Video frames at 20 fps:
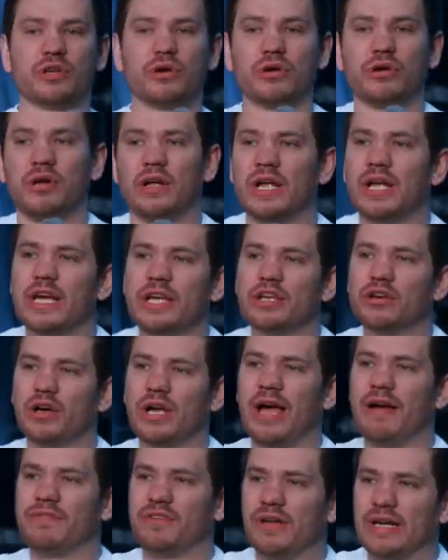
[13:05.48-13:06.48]

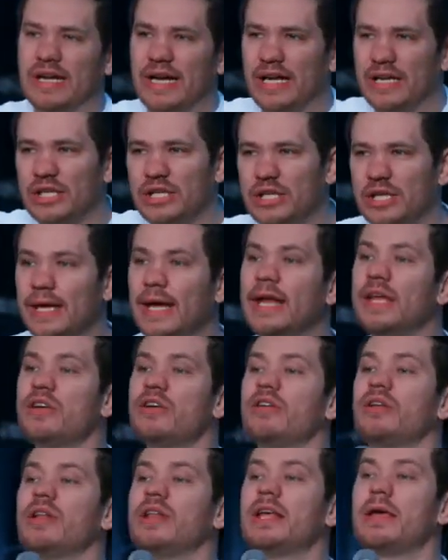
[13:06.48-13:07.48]
to
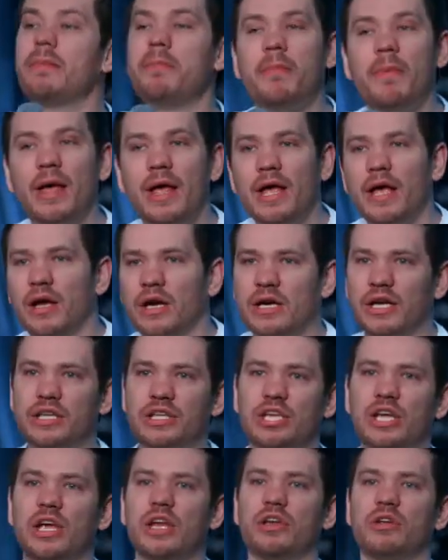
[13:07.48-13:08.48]
continually
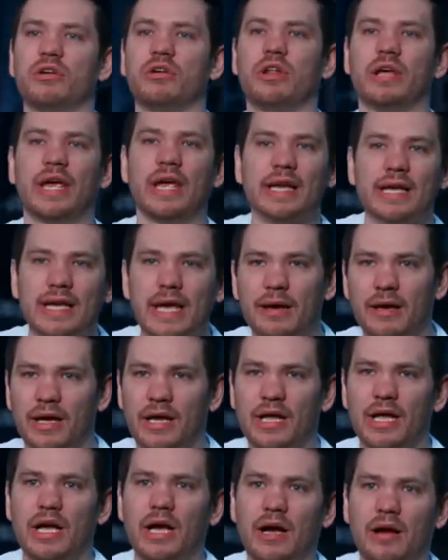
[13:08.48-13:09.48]
and
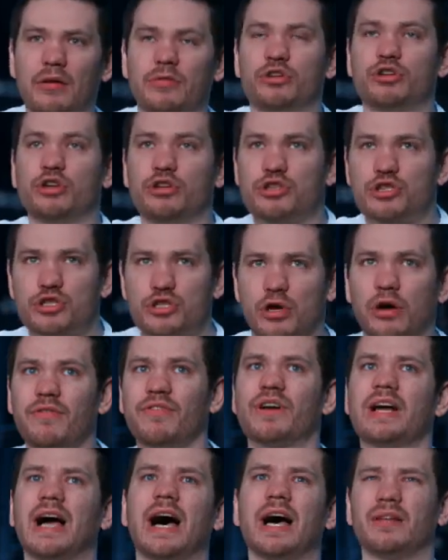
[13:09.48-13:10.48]
to
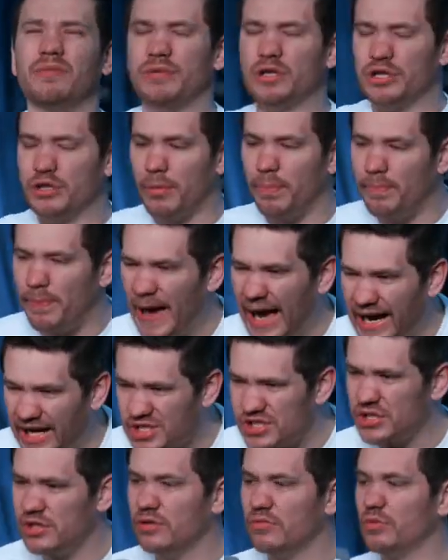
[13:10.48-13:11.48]
serve God with your
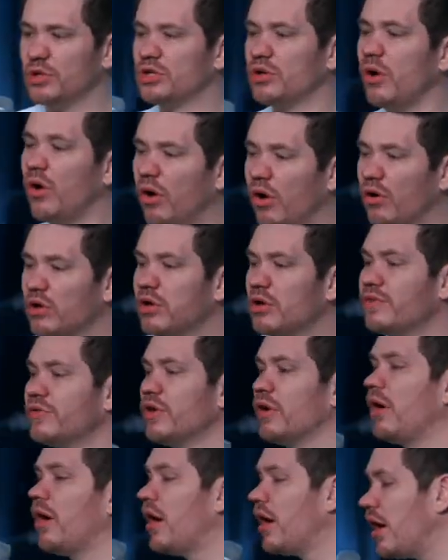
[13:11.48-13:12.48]
passion, with all of
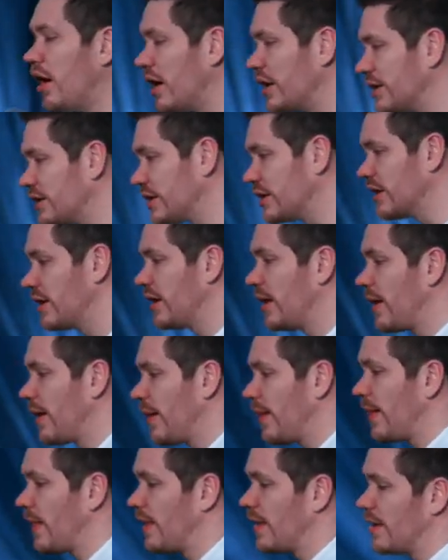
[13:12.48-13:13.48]
your heart,
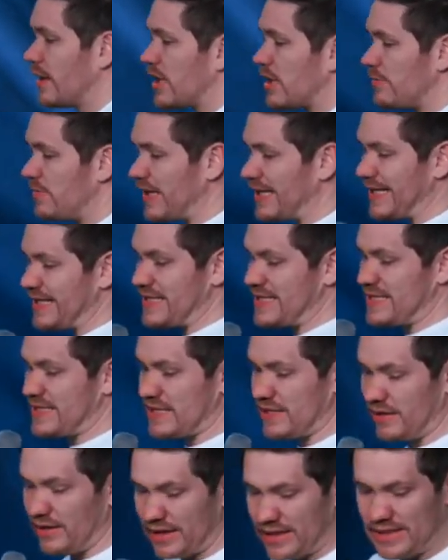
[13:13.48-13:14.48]

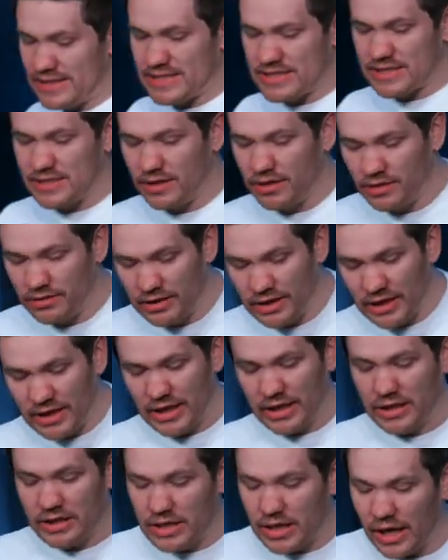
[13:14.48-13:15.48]
because He's still
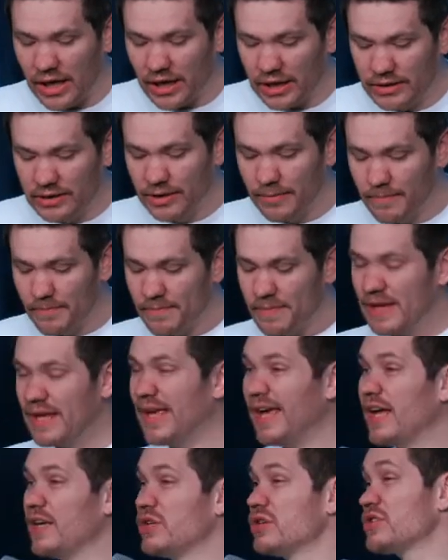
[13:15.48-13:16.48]
God,
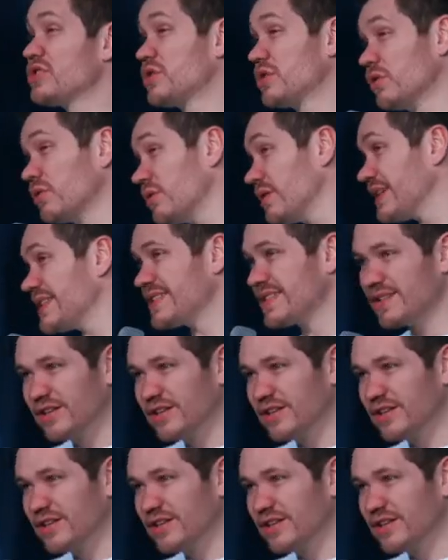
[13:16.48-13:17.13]
and your story is